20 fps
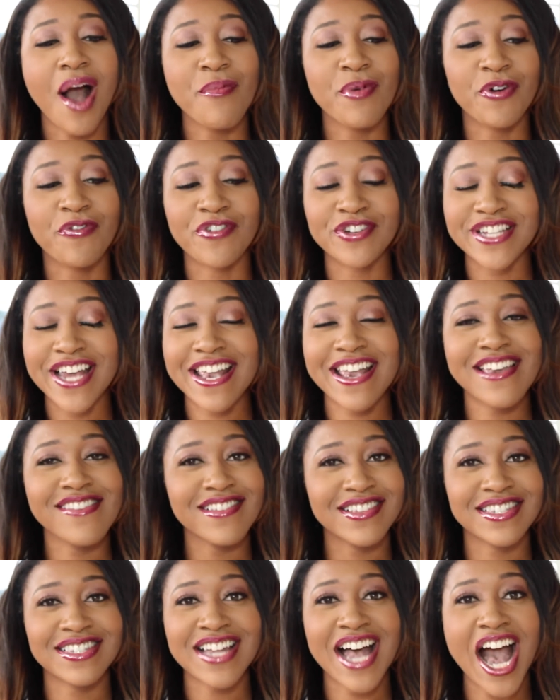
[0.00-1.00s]
or for taking
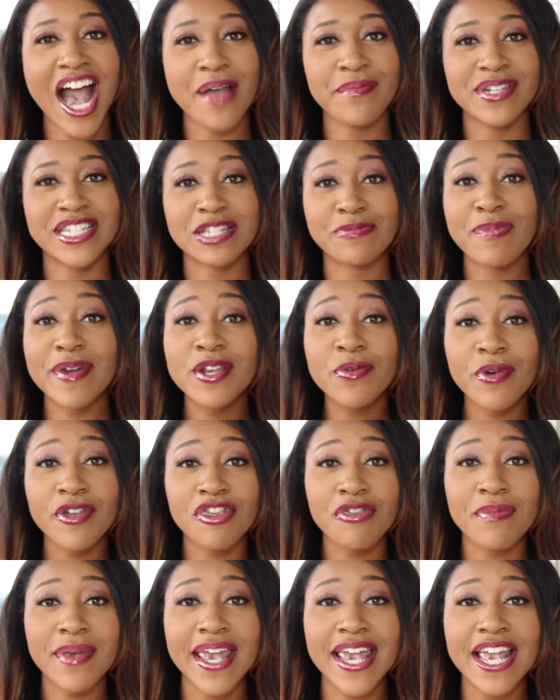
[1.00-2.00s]
this time to spend
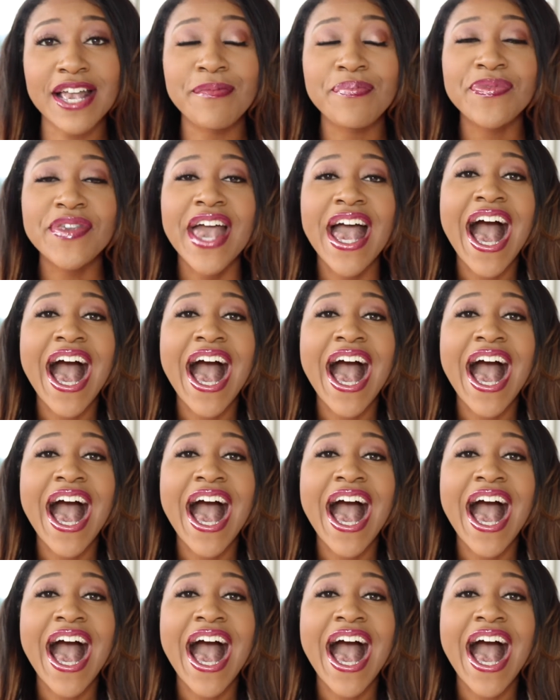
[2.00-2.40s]
with me.